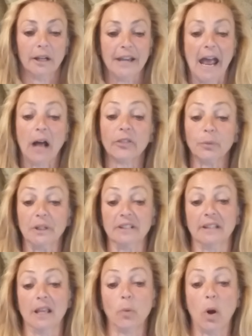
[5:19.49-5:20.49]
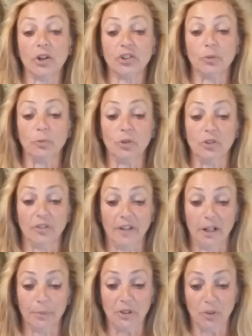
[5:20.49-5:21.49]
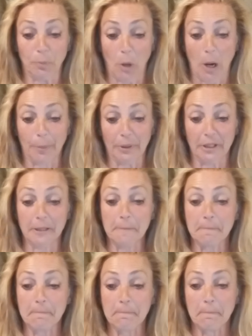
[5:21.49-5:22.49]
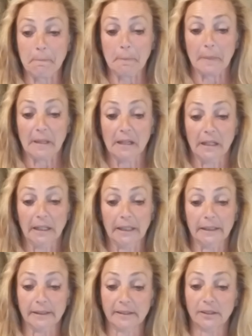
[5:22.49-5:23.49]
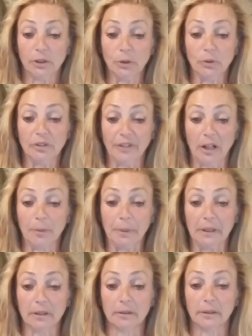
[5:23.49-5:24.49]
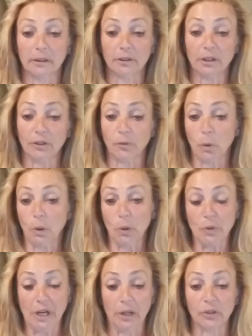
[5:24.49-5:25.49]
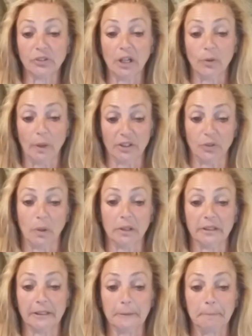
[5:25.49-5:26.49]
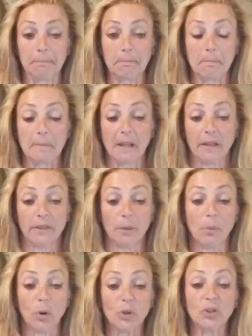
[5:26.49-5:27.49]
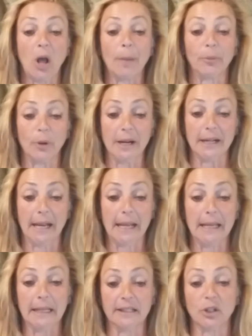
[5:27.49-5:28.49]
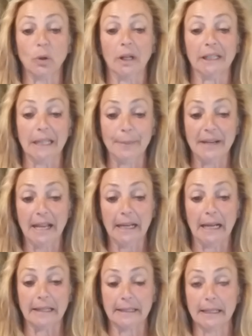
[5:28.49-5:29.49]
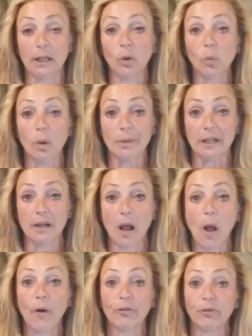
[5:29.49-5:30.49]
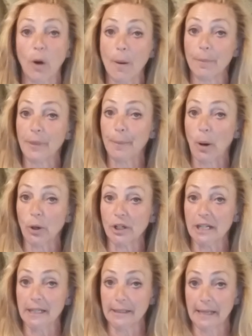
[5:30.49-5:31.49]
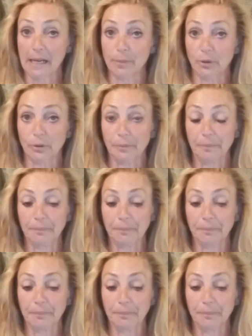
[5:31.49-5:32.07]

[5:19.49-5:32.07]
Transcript: Now the reason they want to develop this property is to develop it for hotels and restaurants. Their modus operandi is to eliminate a single woman from the bargaining table.